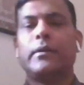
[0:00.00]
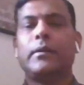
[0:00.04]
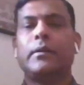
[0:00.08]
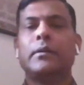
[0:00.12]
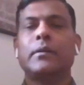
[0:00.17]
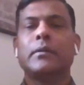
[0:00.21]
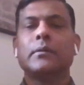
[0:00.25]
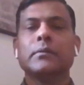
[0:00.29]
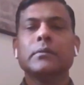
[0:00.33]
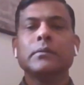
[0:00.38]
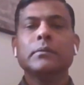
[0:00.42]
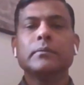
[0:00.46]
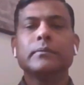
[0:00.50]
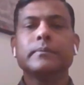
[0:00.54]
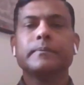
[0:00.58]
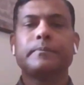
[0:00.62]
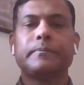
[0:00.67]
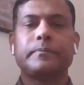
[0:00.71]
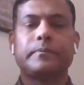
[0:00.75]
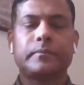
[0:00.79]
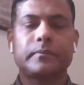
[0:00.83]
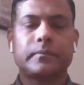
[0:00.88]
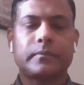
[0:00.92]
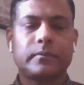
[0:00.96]

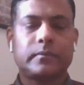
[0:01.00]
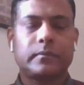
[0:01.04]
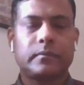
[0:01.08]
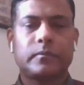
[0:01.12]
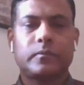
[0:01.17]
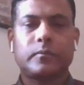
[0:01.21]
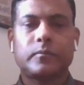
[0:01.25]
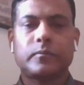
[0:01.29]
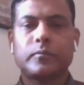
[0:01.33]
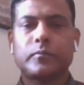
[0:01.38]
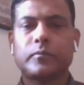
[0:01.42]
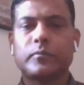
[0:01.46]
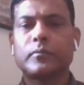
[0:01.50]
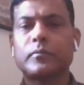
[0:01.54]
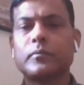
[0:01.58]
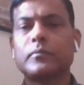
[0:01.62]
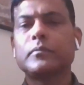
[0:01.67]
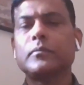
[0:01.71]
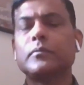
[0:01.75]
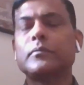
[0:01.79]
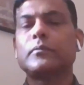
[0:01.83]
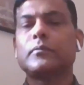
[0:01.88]
Nothing is said.